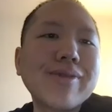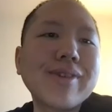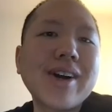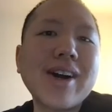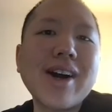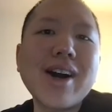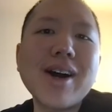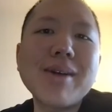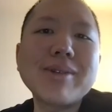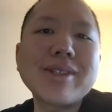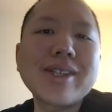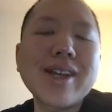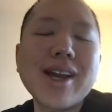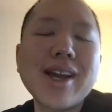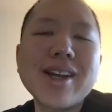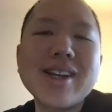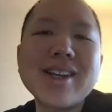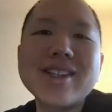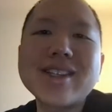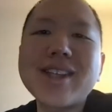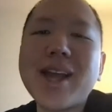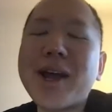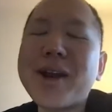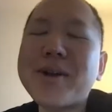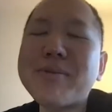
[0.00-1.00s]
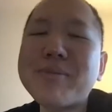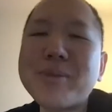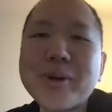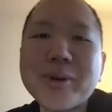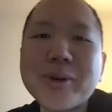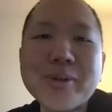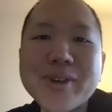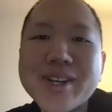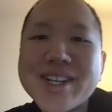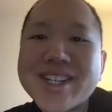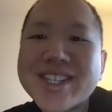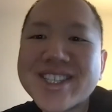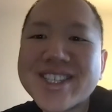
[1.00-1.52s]
Uh, is that is that a more
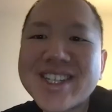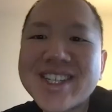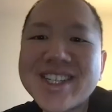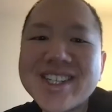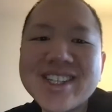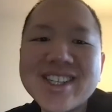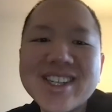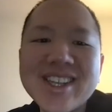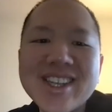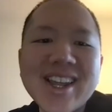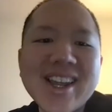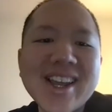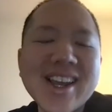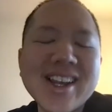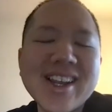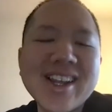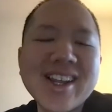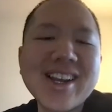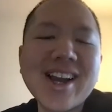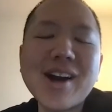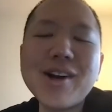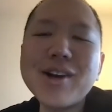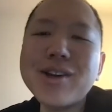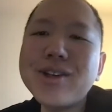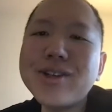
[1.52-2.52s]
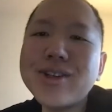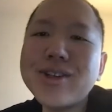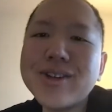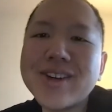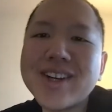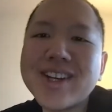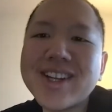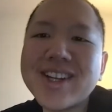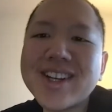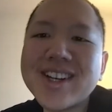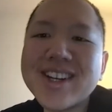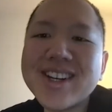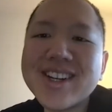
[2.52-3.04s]
recent thing? And how do you do
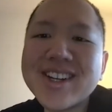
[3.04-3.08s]
it?